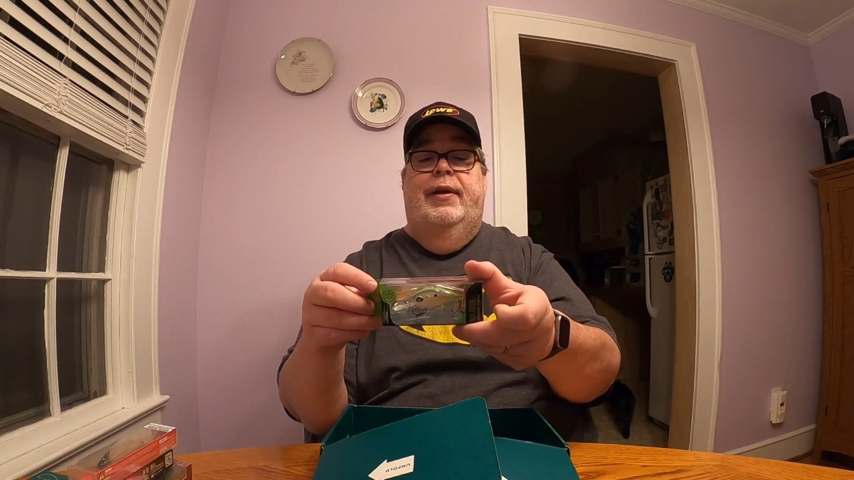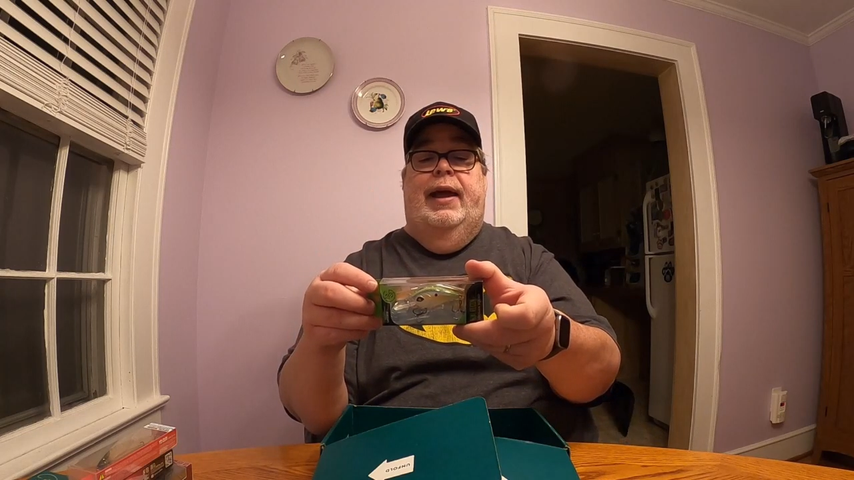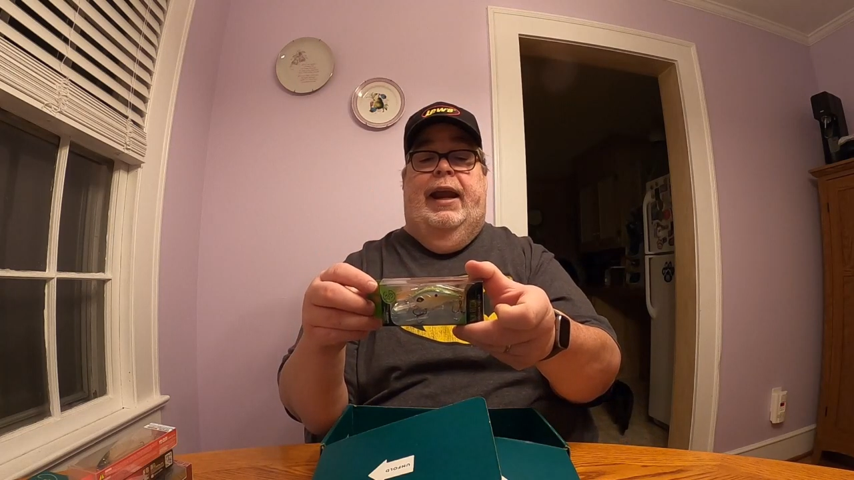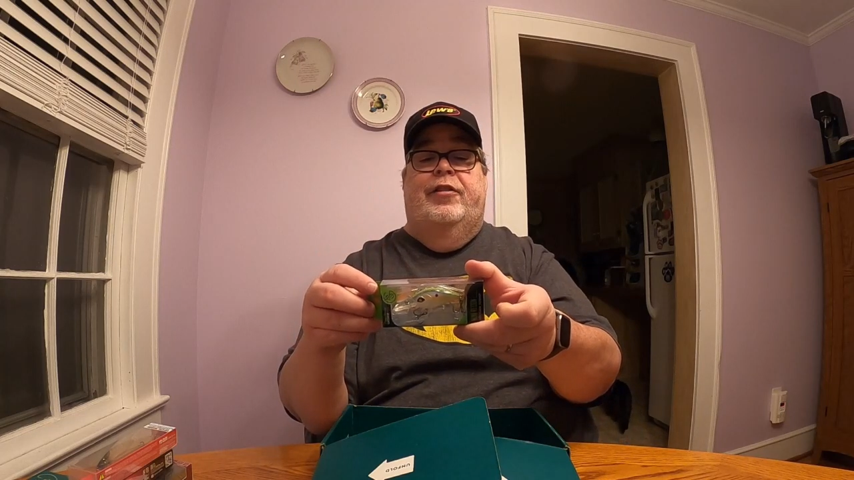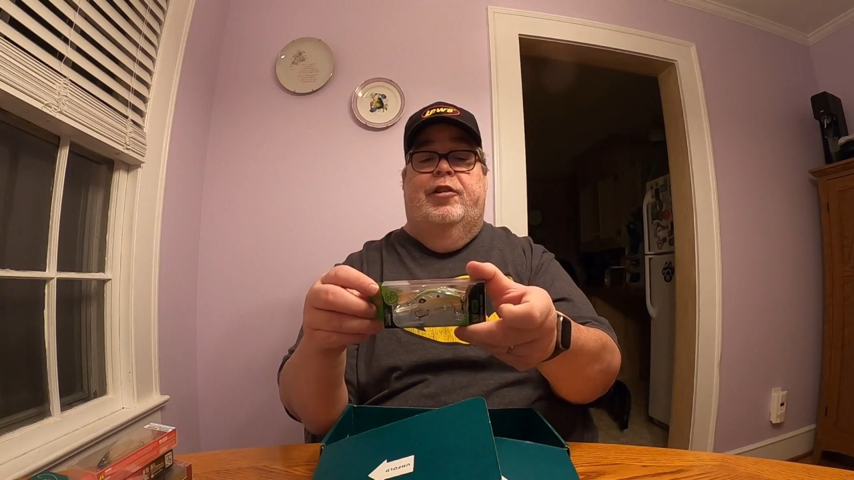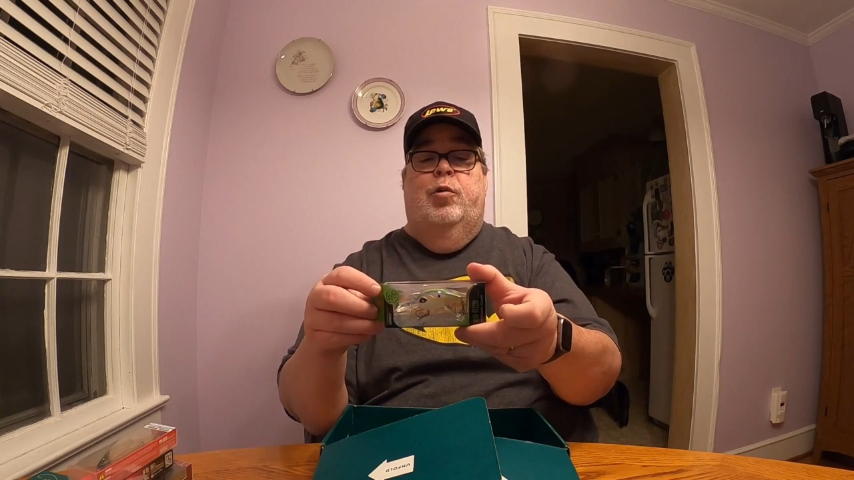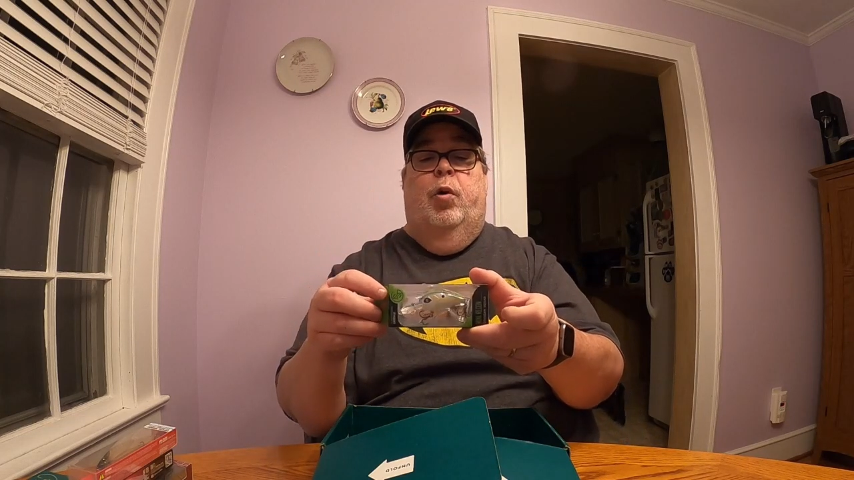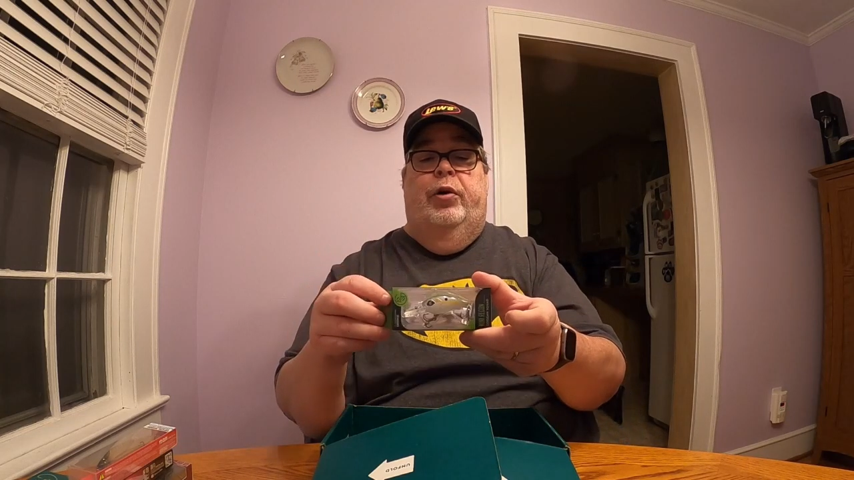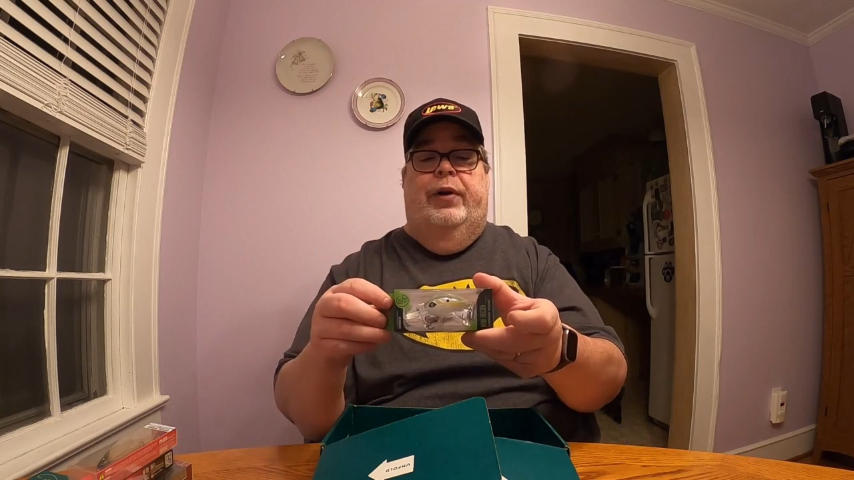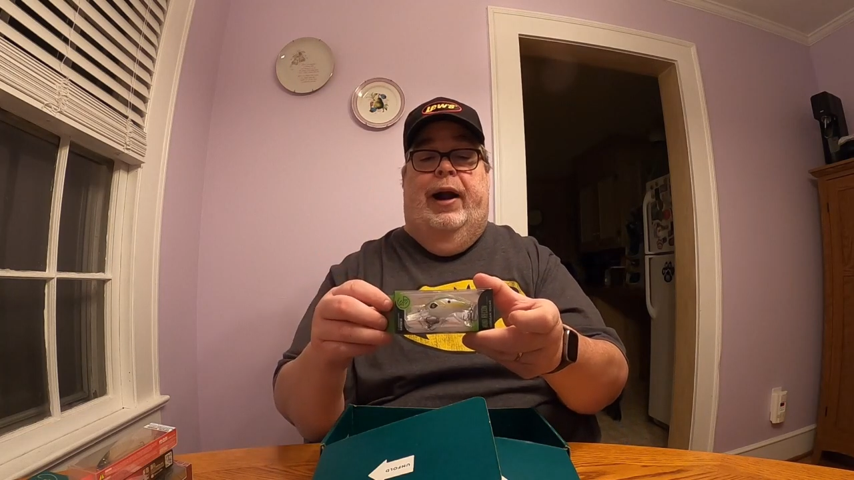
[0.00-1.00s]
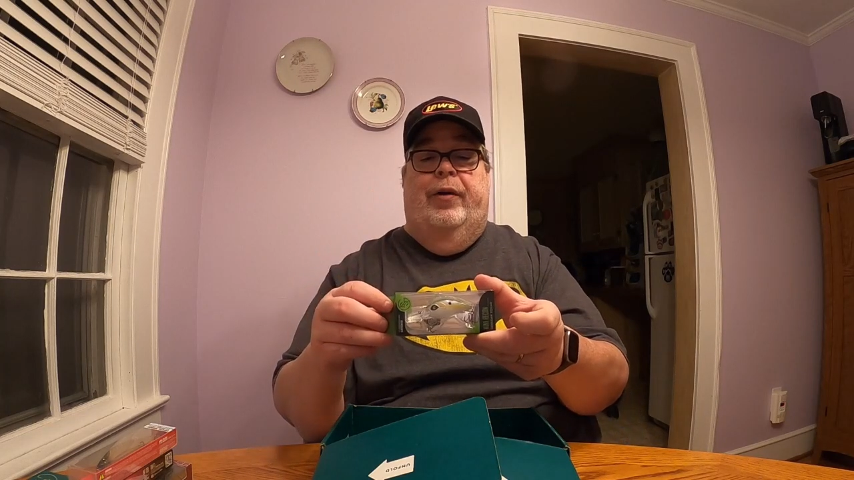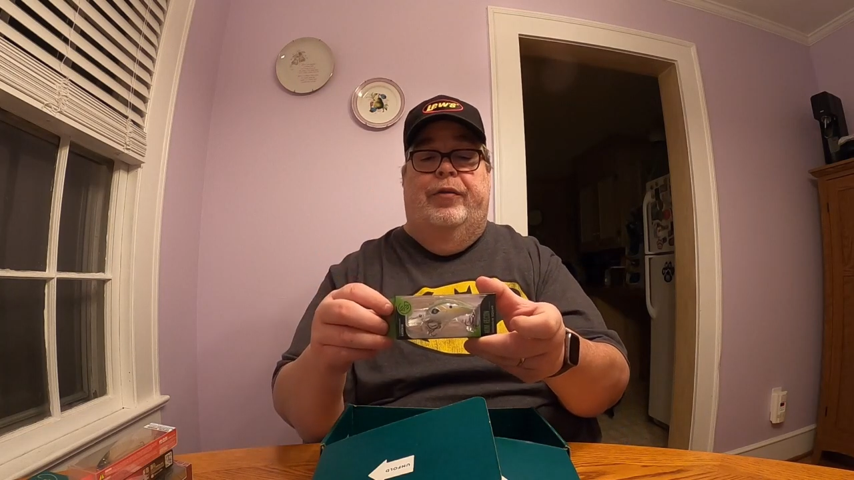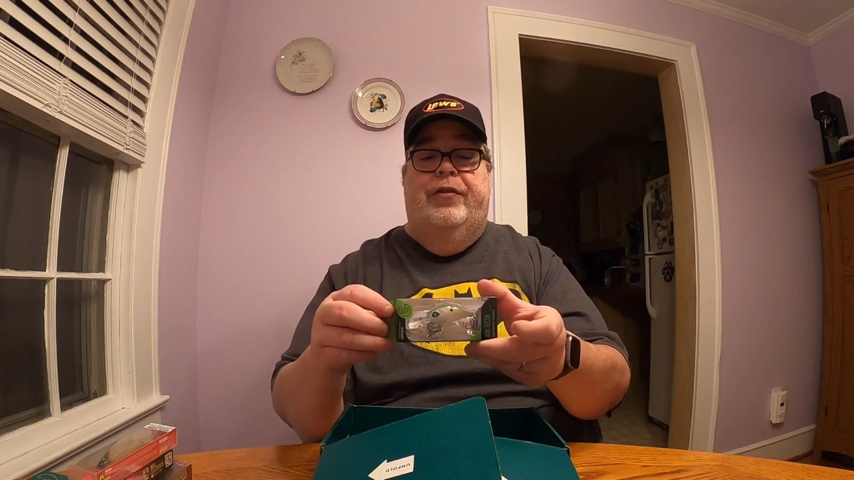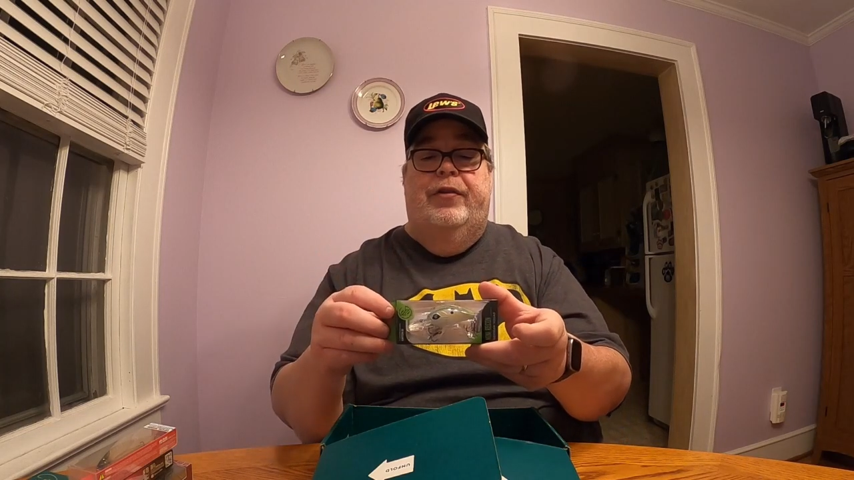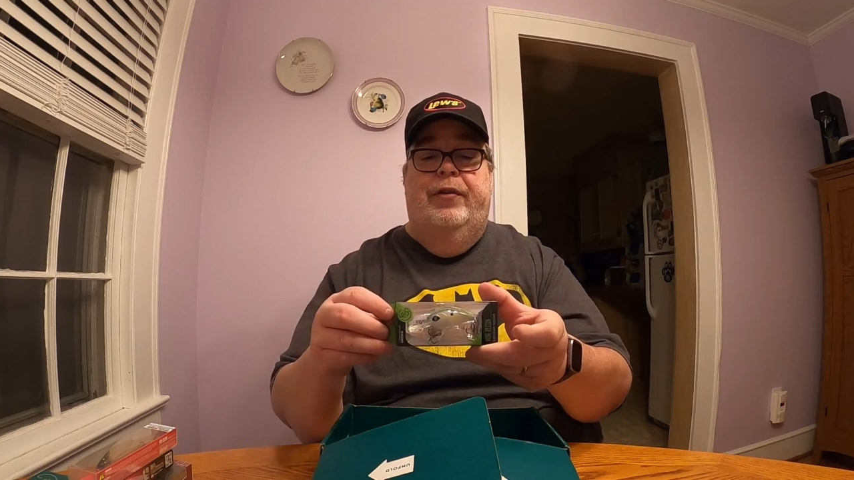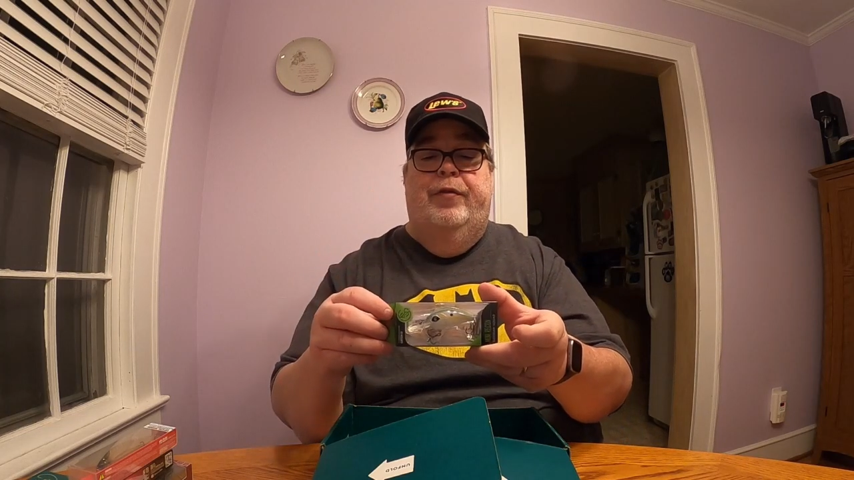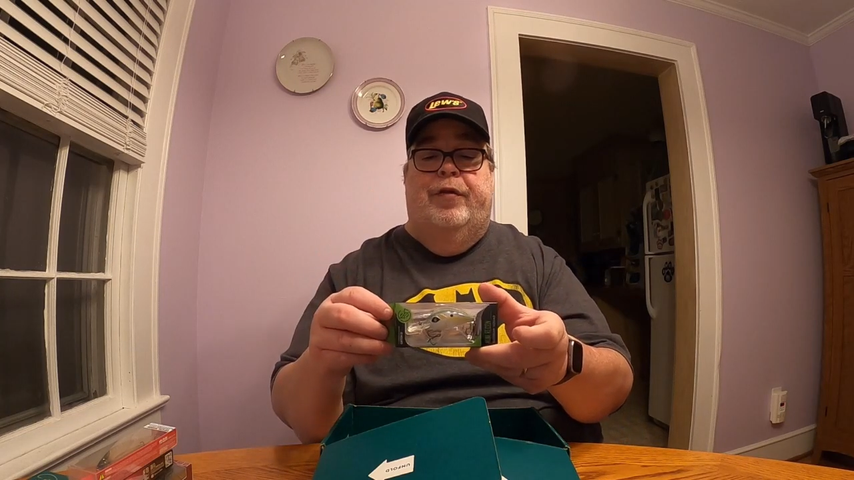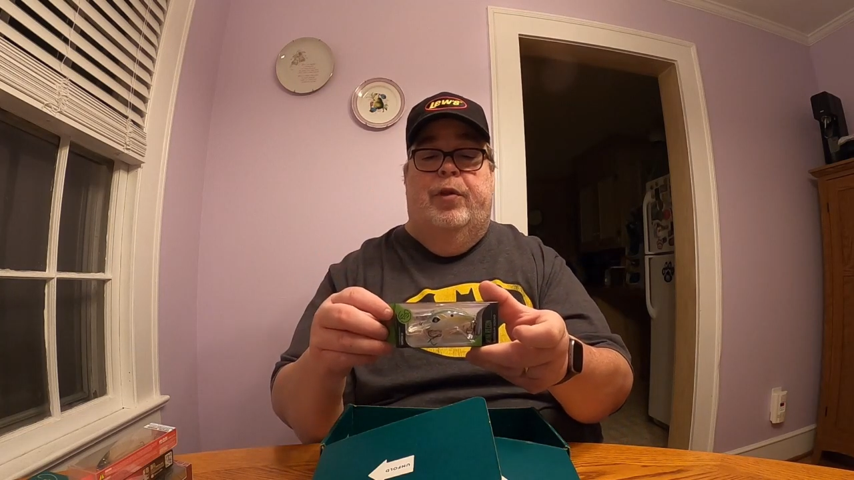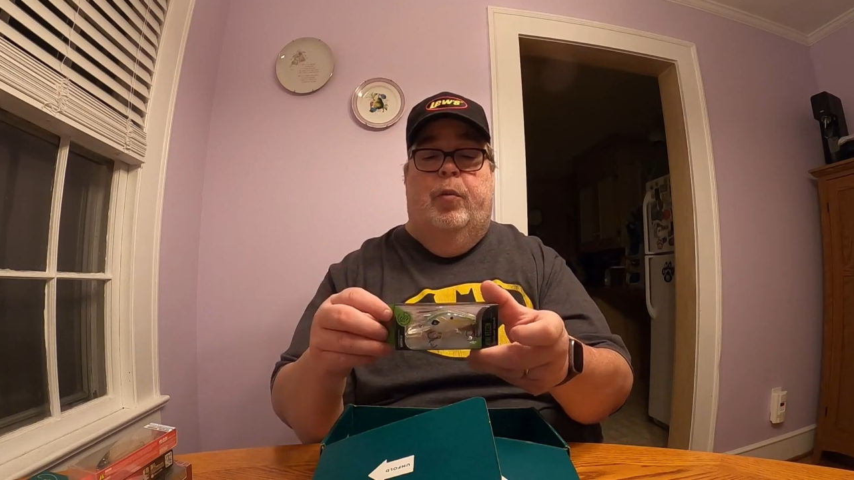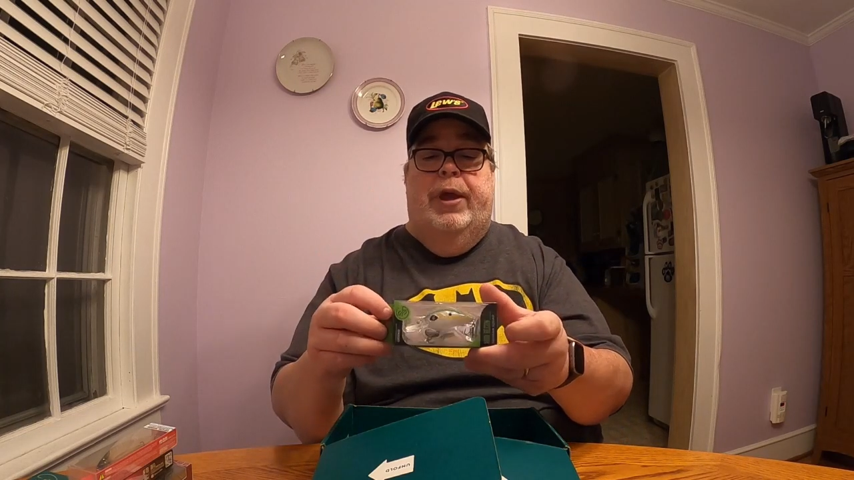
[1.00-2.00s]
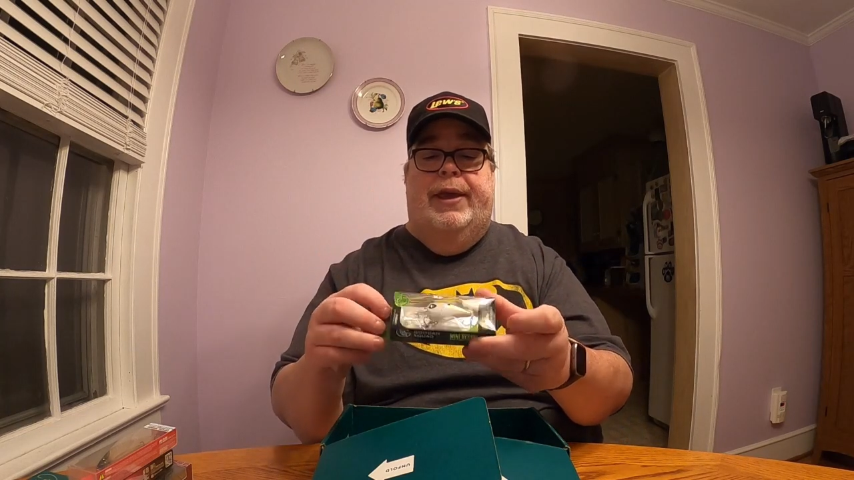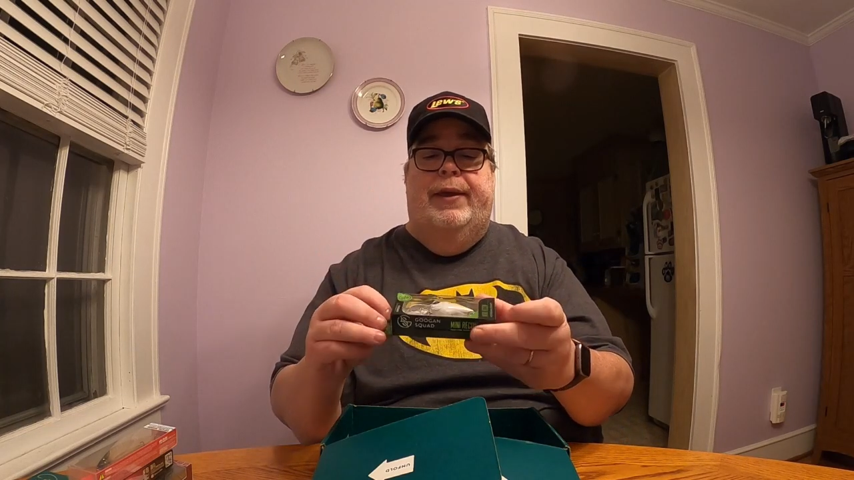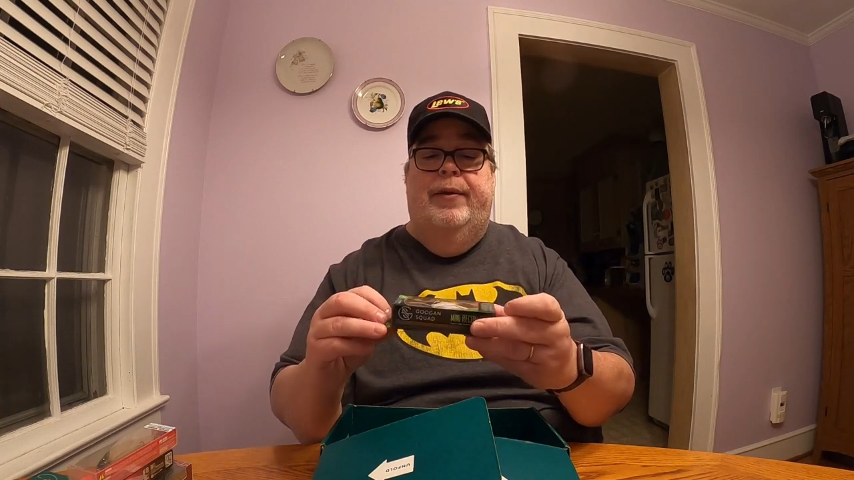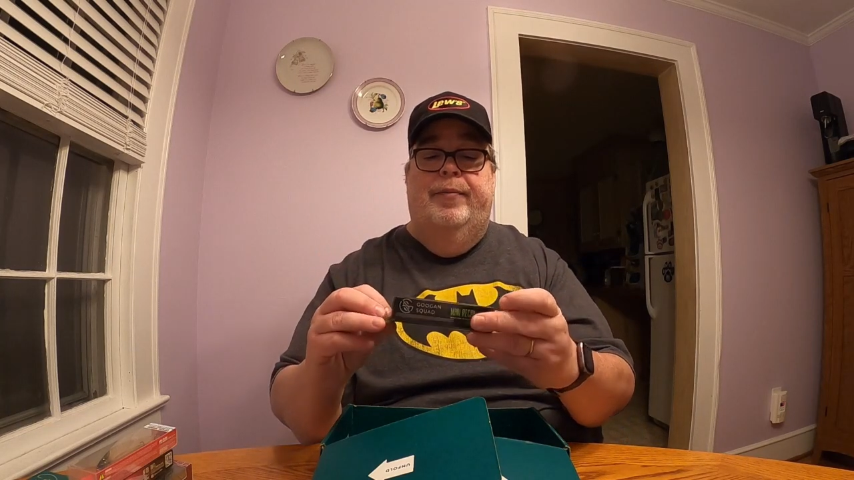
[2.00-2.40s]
and it's a 1/4 ounce for the weight.